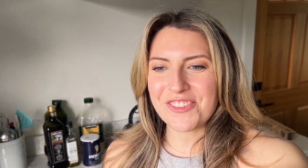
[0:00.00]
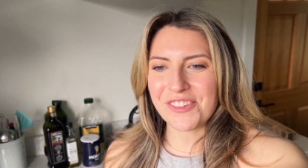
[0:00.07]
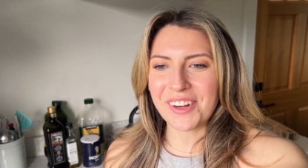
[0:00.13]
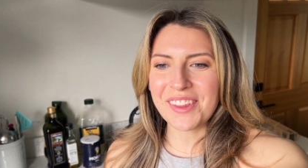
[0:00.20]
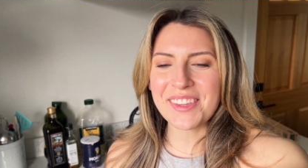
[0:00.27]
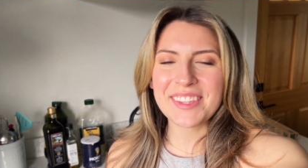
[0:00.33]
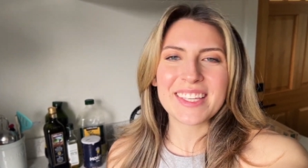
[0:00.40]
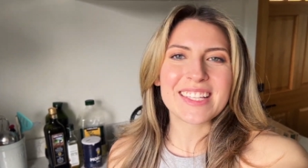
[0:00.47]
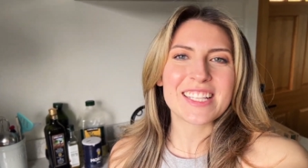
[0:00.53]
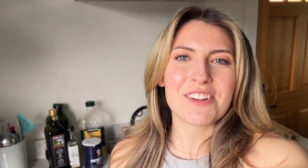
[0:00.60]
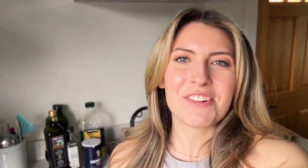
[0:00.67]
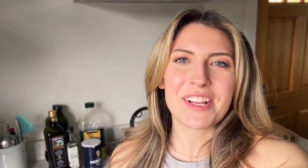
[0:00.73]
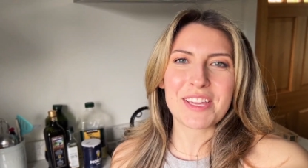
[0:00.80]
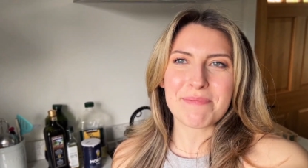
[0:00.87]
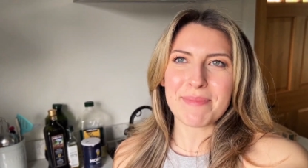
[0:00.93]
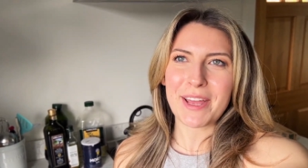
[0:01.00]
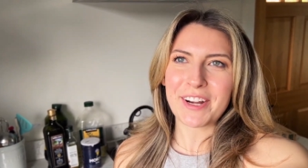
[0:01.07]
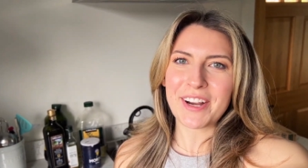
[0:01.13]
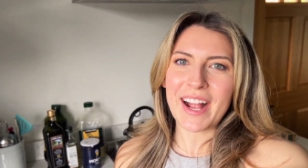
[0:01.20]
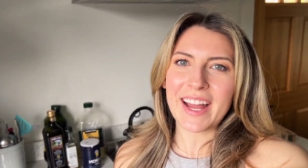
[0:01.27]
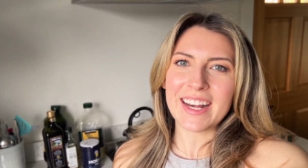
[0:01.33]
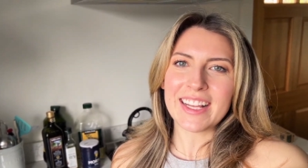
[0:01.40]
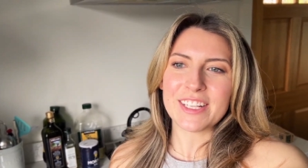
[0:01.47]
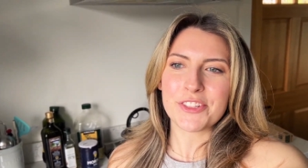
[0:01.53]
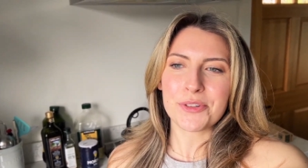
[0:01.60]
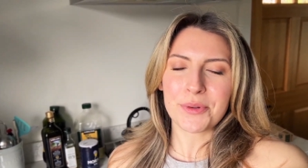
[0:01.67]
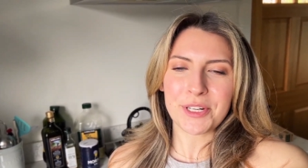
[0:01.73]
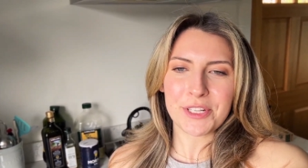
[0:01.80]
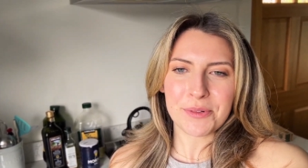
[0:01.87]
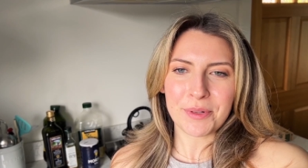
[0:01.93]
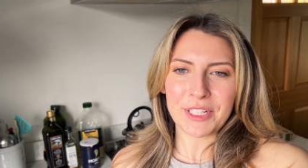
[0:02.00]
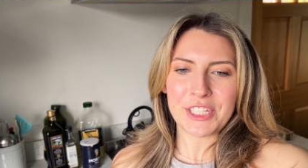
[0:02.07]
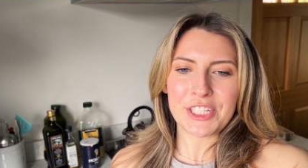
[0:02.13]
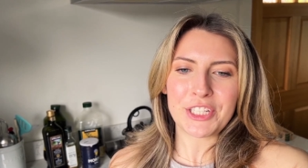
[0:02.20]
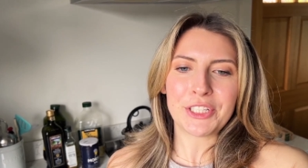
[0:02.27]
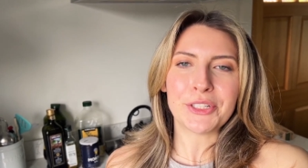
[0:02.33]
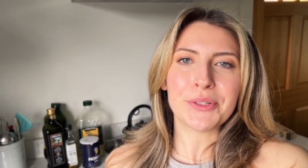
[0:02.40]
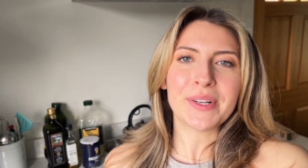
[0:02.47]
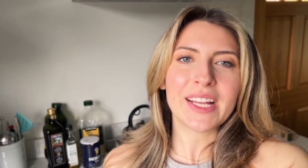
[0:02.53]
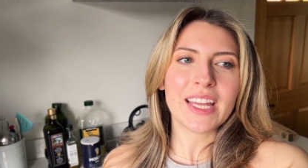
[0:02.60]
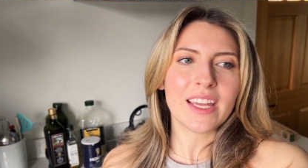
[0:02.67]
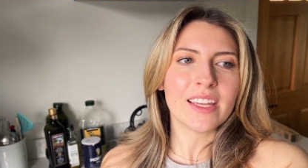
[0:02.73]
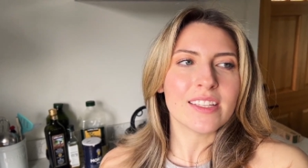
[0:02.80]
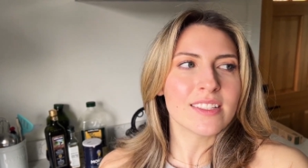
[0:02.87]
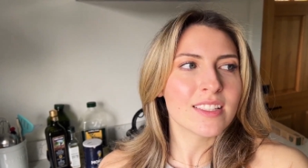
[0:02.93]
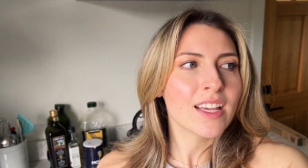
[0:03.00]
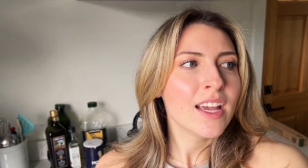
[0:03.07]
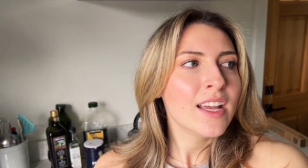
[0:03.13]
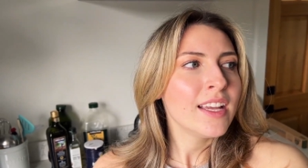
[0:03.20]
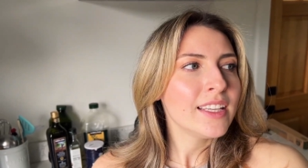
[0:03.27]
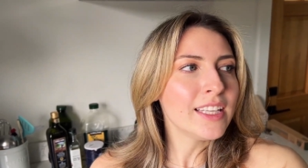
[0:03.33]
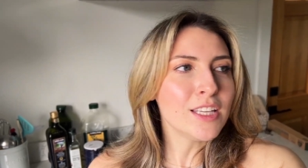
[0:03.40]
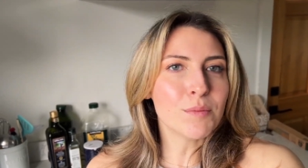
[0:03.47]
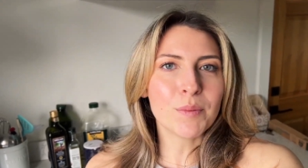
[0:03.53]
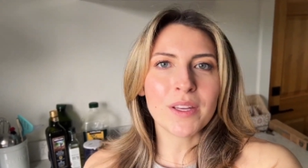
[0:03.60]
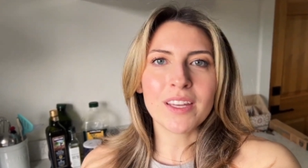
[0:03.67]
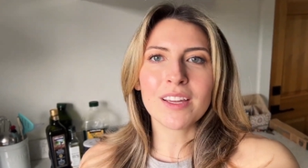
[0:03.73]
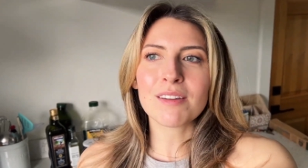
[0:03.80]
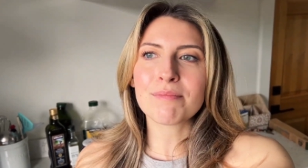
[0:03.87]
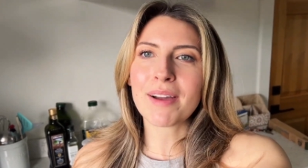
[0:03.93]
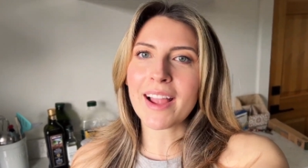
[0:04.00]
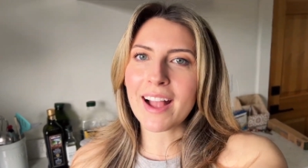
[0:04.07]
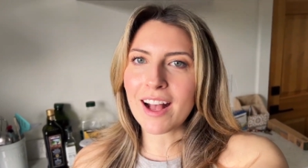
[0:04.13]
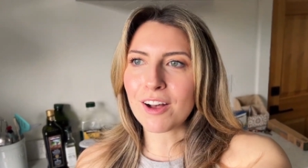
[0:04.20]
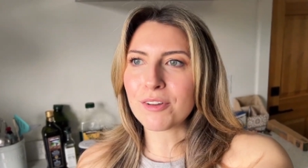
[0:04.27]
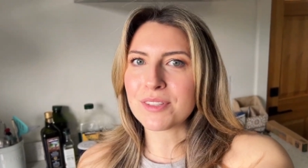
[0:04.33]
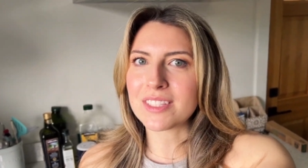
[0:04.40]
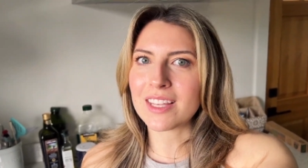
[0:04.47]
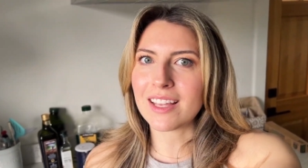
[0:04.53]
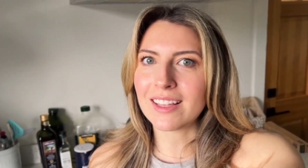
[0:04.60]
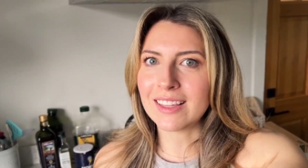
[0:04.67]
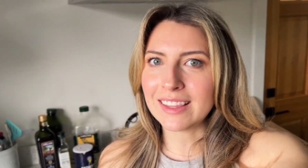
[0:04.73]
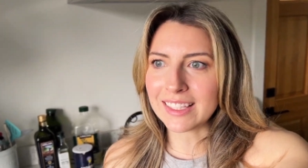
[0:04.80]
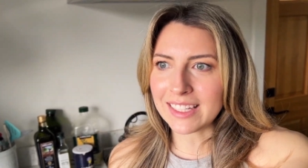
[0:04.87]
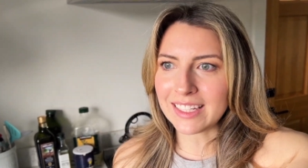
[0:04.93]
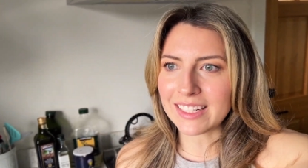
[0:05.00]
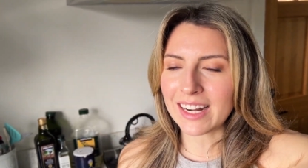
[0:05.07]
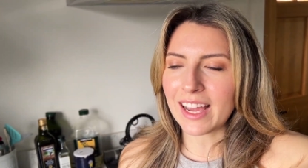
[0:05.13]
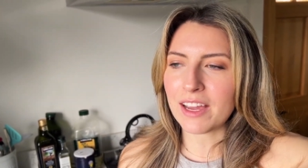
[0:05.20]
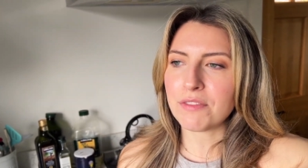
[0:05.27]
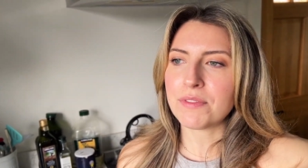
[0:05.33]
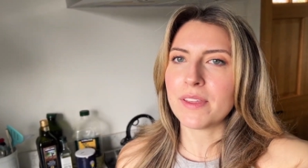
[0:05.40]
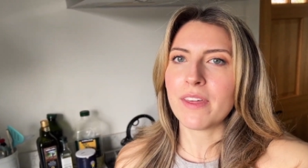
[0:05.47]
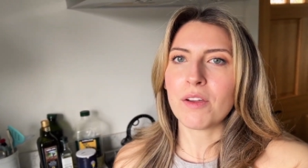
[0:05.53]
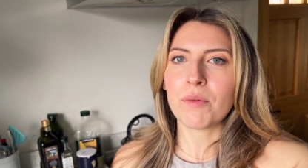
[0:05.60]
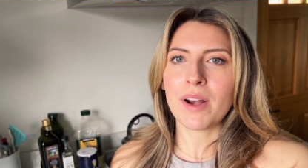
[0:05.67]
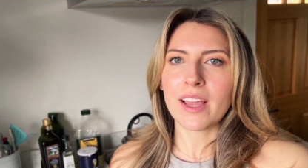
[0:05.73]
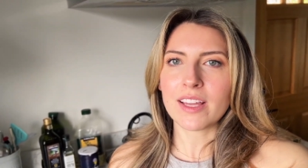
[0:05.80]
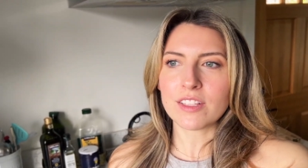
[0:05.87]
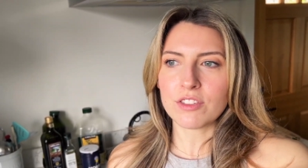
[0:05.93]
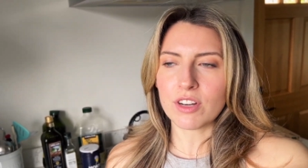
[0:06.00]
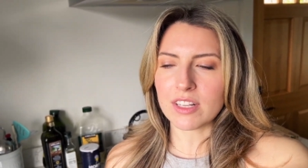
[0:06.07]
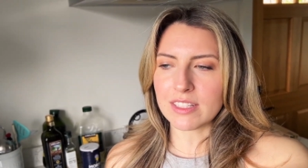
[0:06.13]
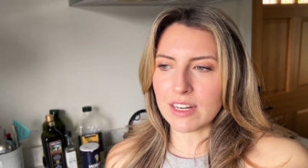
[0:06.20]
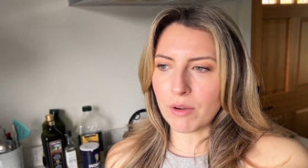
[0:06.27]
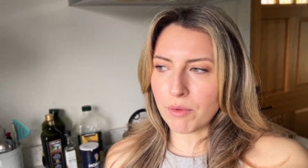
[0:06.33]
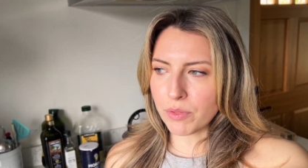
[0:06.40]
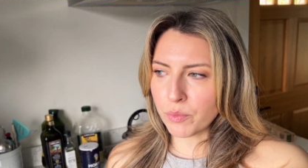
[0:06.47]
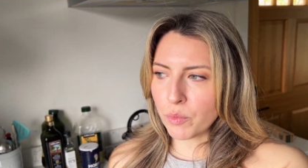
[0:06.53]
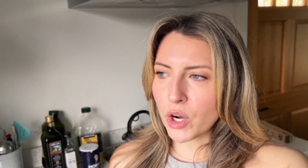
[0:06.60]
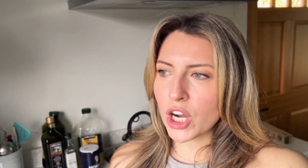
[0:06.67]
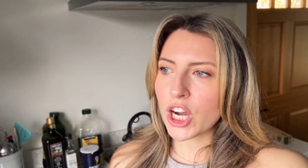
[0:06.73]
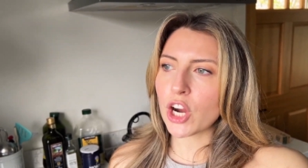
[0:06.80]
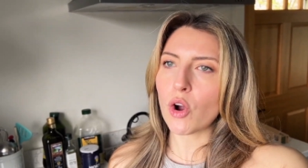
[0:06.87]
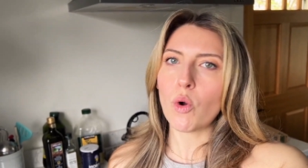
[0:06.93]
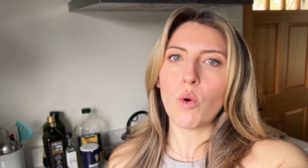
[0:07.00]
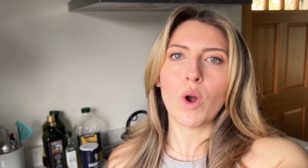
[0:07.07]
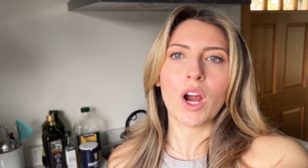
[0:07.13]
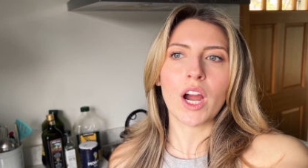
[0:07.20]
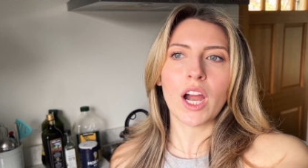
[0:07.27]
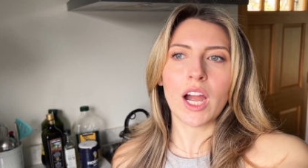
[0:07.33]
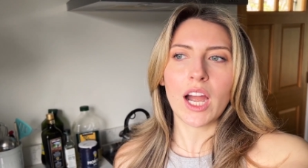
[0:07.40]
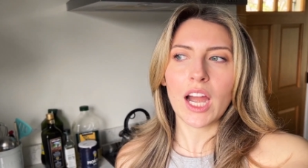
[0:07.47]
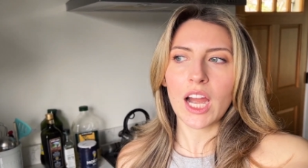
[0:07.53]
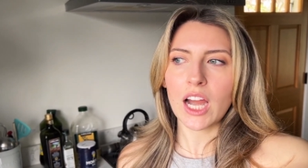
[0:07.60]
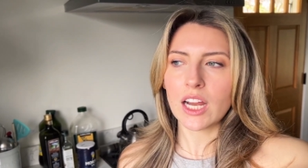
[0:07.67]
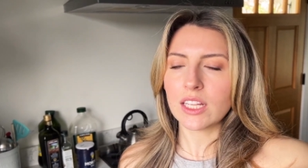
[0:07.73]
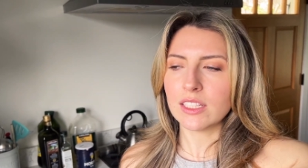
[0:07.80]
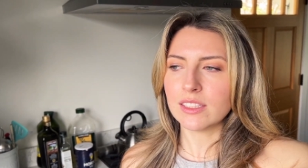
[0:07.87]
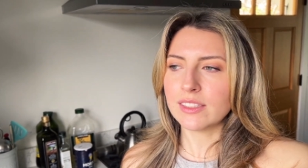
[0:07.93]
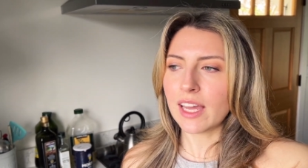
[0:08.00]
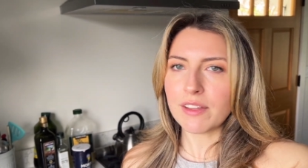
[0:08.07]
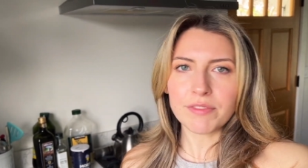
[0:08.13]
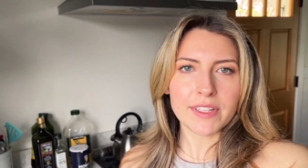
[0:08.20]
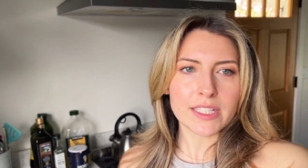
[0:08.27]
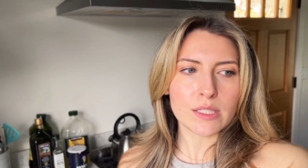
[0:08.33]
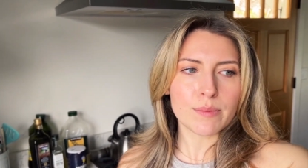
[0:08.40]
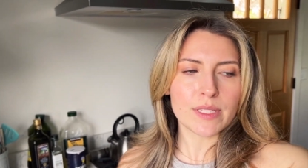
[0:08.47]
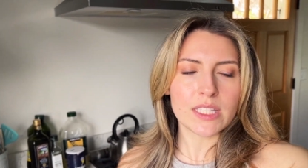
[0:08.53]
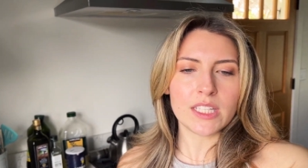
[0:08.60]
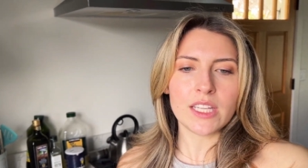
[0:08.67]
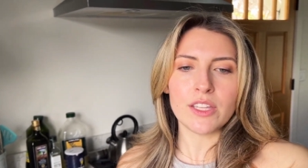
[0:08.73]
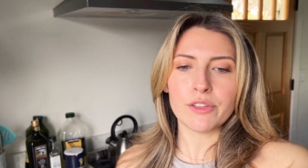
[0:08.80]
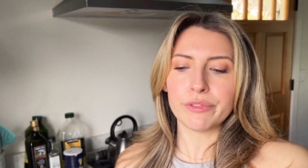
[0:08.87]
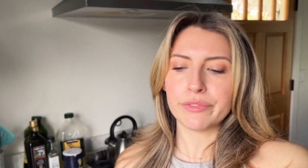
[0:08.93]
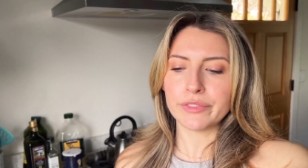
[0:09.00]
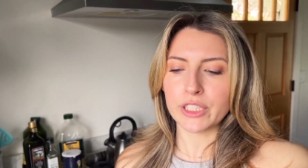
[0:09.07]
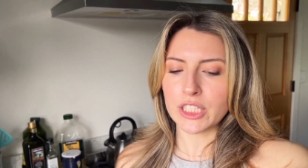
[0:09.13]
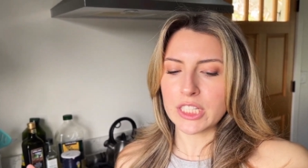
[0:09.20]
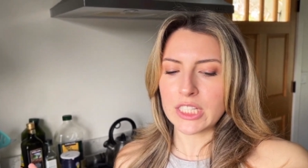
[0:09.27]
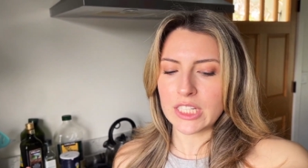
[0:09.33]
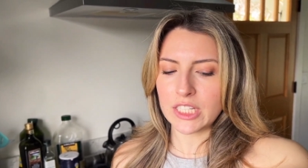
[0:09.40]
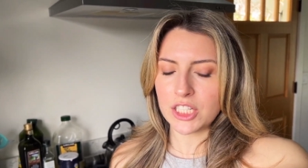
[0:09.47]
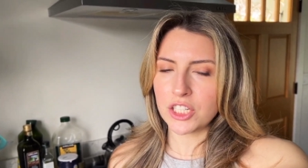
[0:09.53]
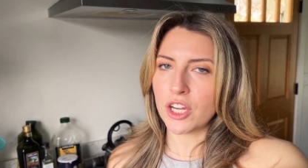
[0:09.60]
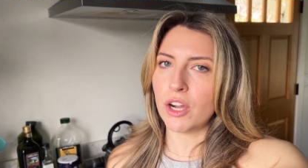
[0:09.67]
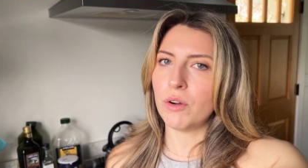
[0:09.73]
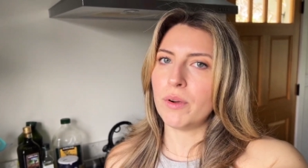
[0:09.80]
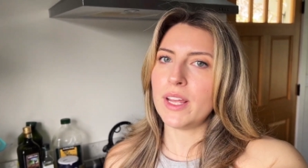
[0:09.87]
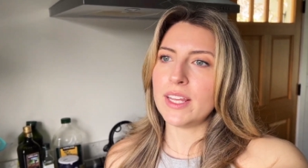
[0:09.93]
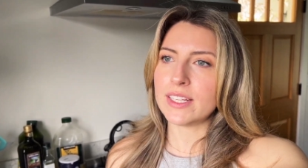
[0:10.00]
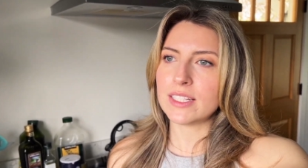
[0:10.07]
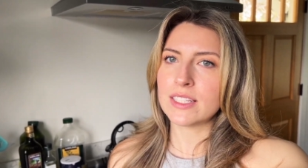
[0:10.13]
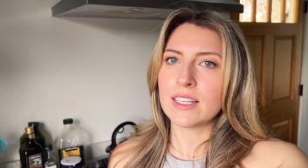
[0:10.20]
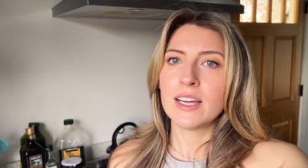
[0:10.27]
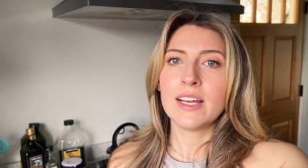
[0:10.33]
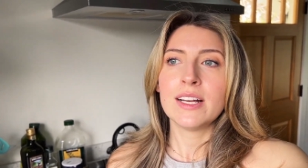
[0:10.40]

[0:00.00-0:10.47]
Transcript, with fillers: one of the things I want to get better at in 2022 is keeping my house clean. I feel like when I get stressed out with work or life gets busy, the first thing to go is